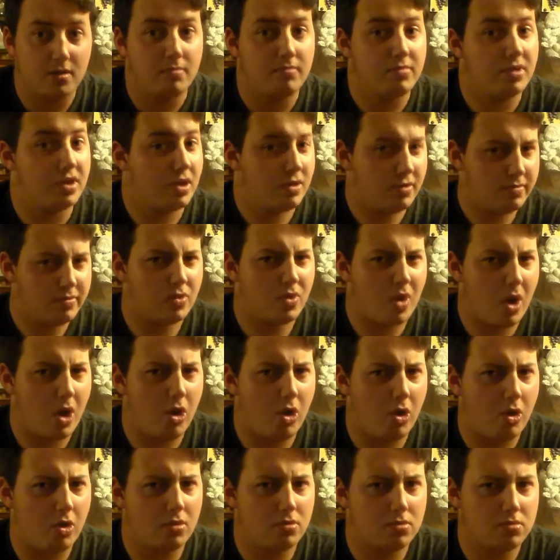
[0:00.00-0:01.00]
But
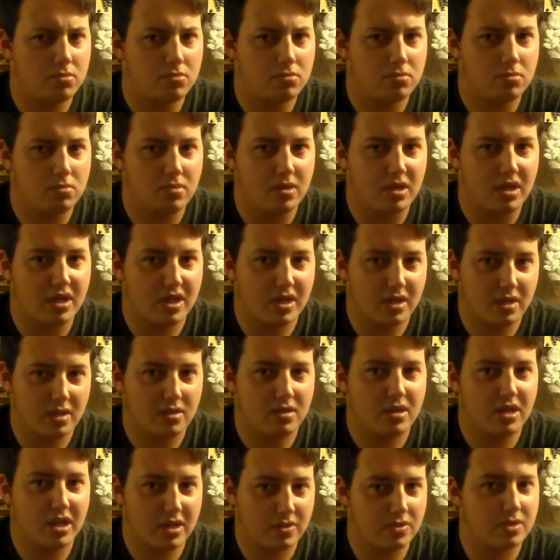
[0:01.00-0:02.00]
overall,
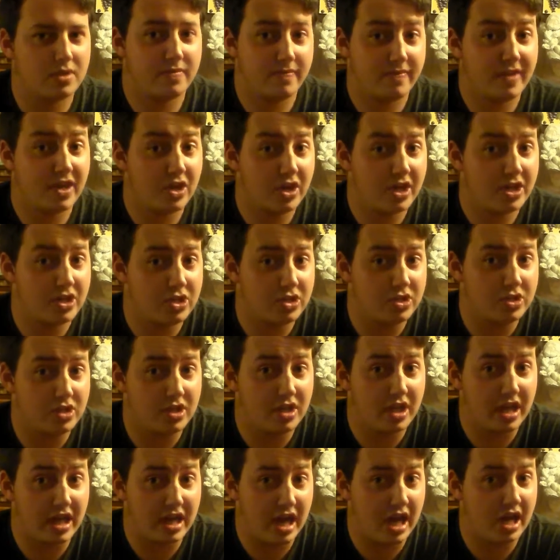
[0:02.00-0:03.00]
it was very
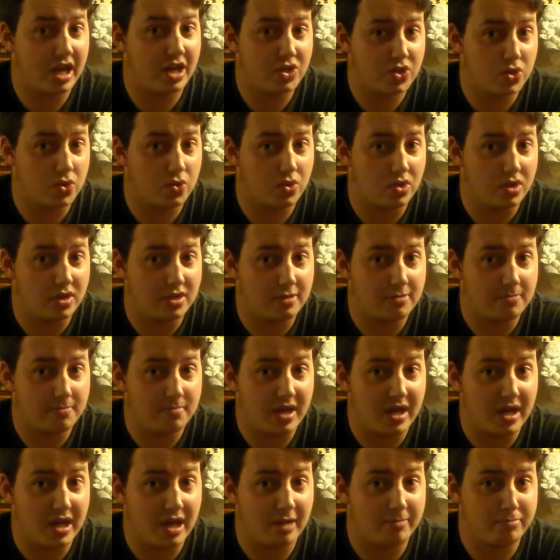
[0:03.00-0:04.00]
good and I enjoyed it,
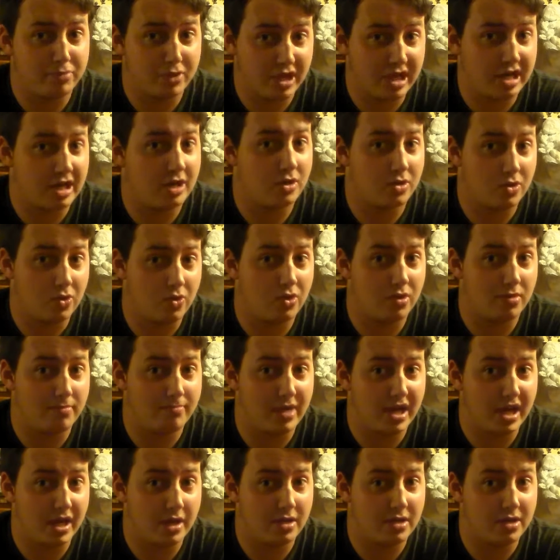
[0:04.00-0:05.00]
and I plan on going
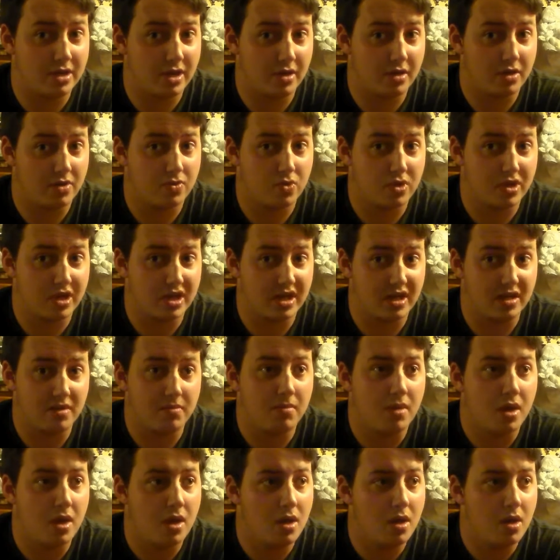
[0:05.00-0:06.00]
back to Dairy Queen
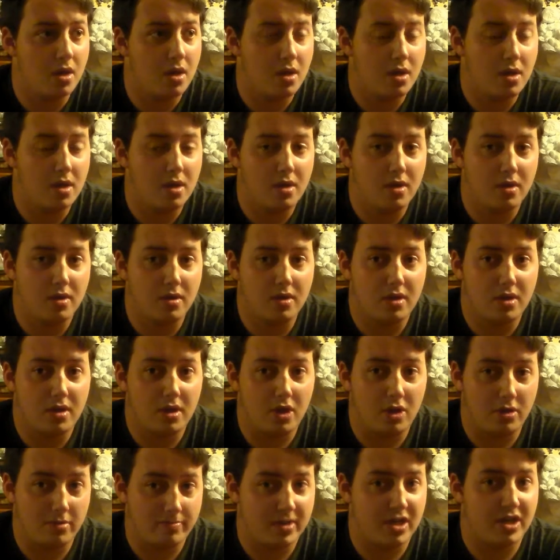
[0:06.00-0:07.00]

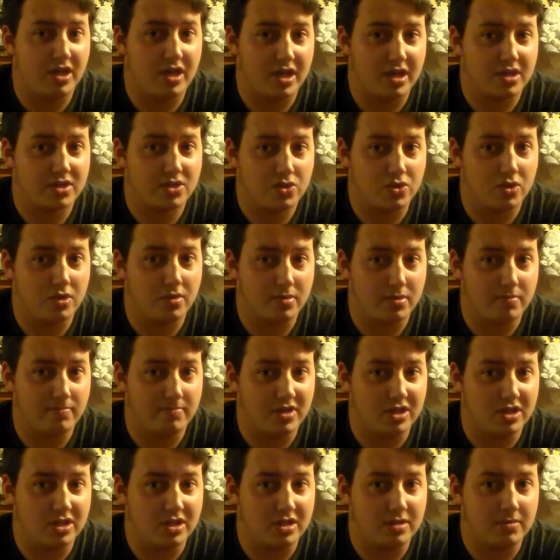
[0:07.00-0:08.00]
on my next trip to
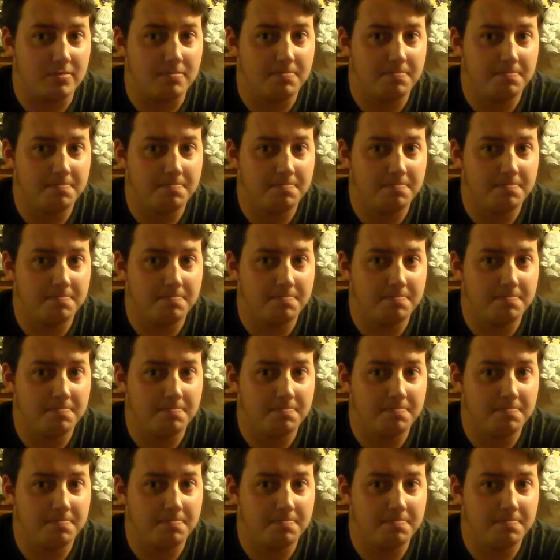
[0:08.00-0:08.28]
Millen